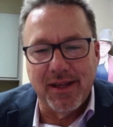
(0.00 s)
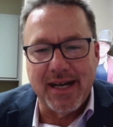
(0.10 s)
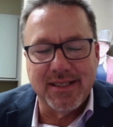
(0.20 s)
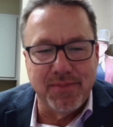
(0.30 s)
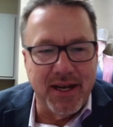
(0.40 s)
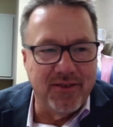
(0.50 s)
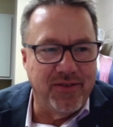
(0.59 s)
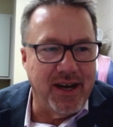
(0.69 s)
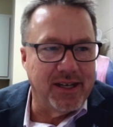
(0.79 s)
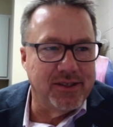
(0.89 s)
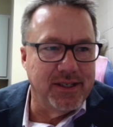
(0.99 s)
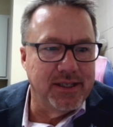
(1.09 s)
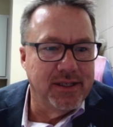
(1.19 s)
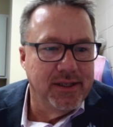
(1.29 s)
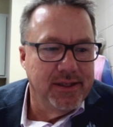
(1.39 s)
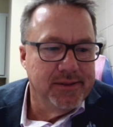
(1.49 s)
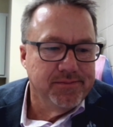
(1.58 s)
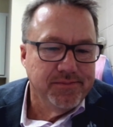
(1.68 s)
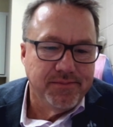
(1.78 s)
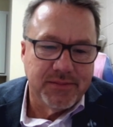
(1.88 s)
but lots of manufacturing,
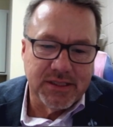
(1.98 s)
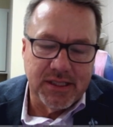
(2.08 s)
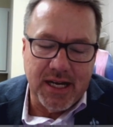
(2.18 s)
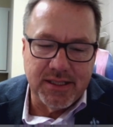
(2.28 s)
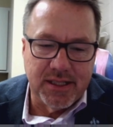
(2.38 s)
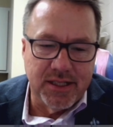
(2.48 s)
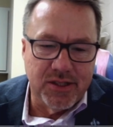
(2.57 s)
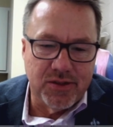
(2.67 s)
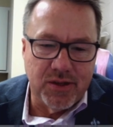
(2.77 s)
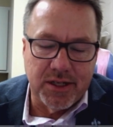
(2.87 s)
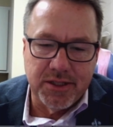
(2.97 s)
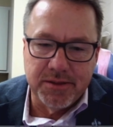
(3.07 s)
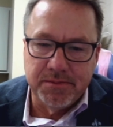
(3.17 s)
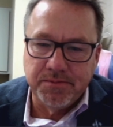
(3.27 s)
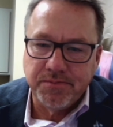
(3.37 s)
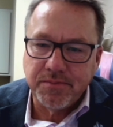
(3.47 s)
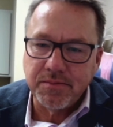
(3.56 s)
lots of construction.